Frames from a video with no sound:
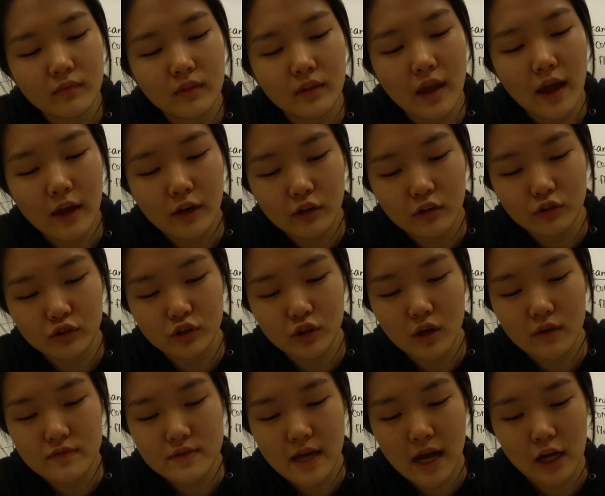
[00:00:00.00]

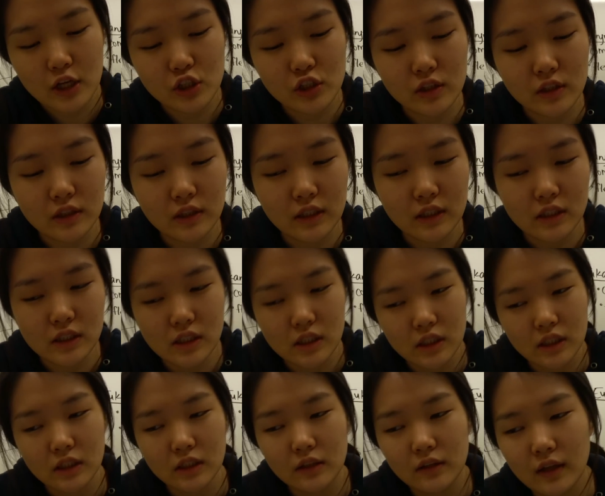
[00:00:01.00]
heterotrophs actually
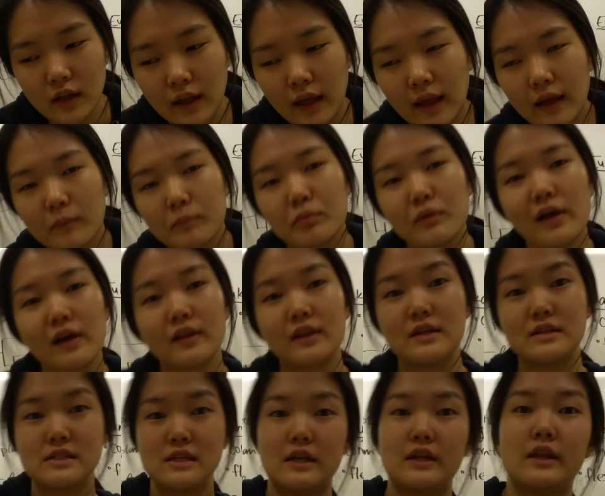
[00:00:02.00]
they can't pluck
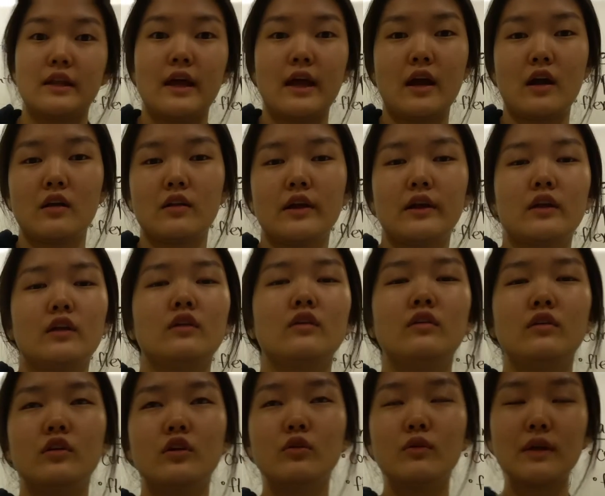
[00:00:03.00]
things out of the air. Like
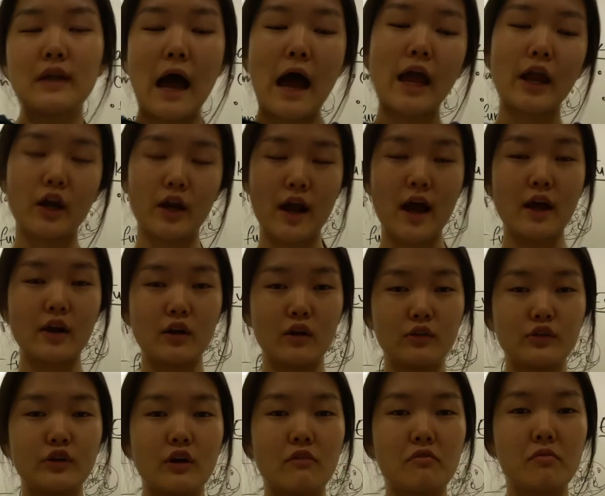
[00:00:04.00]
you and I are
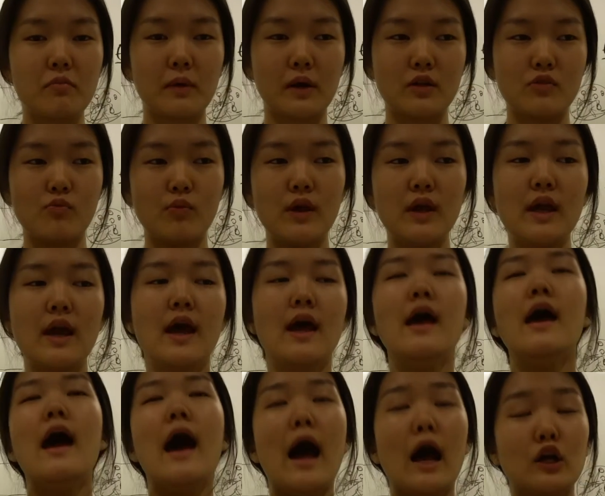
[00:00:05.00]
heterotrophs because we
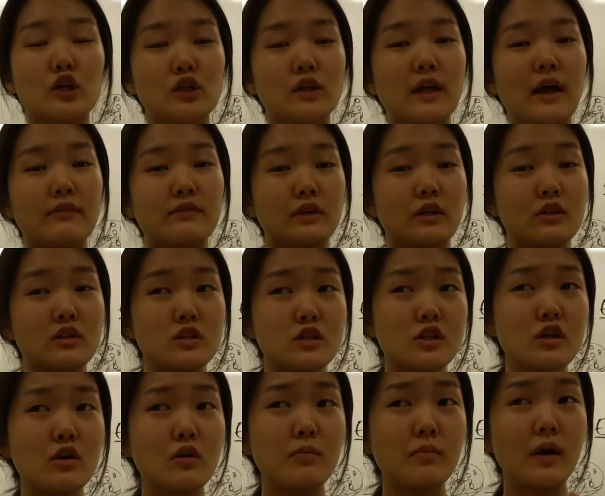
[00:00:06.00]
actually have to
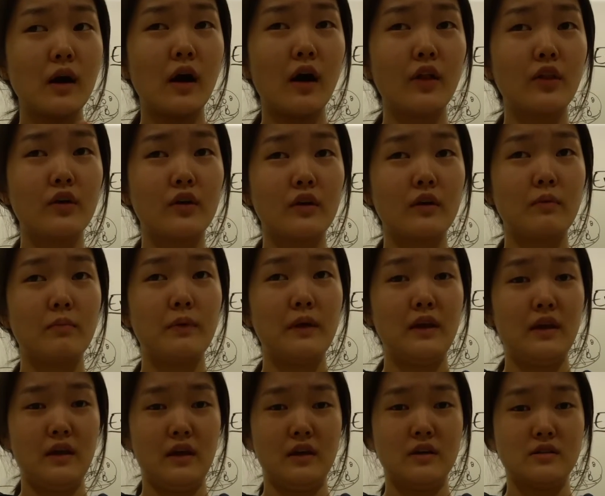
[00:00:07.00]
consume other
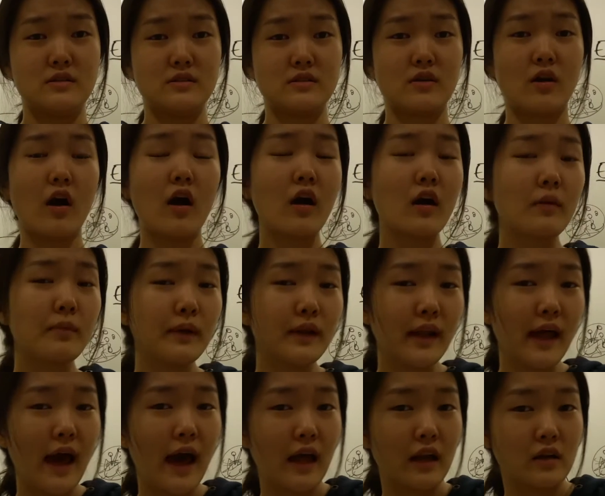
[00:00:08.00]
beings' carbon
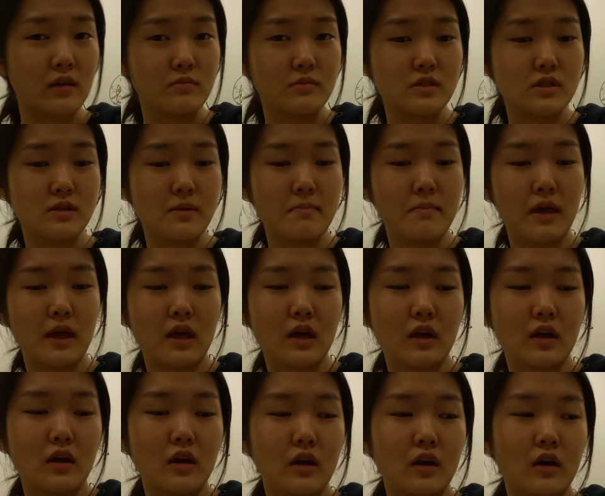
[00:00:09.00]
atoms to
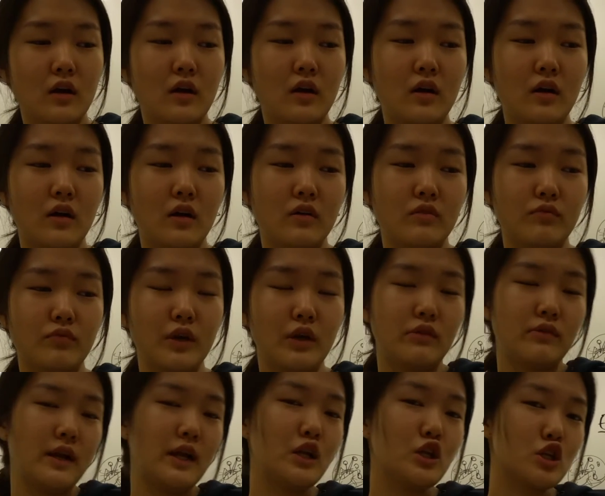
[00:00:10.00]

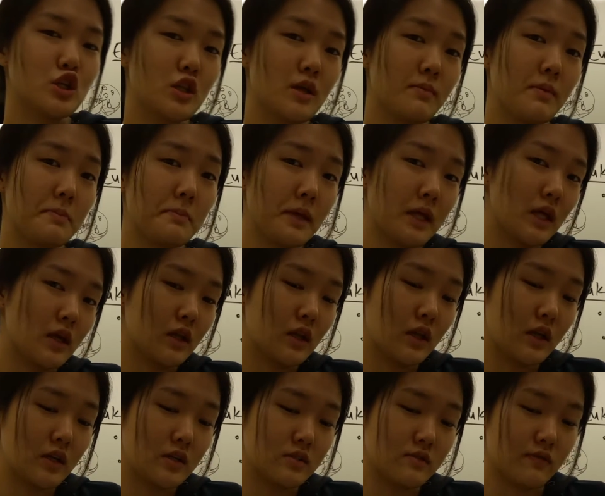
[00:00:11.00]
rearrange them and make
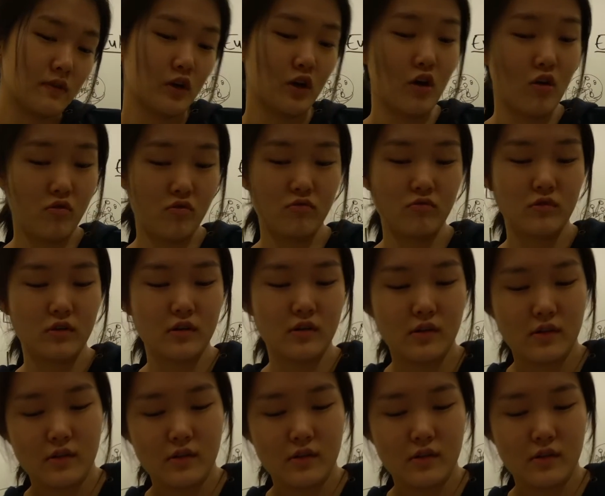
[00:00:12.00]
things of our own.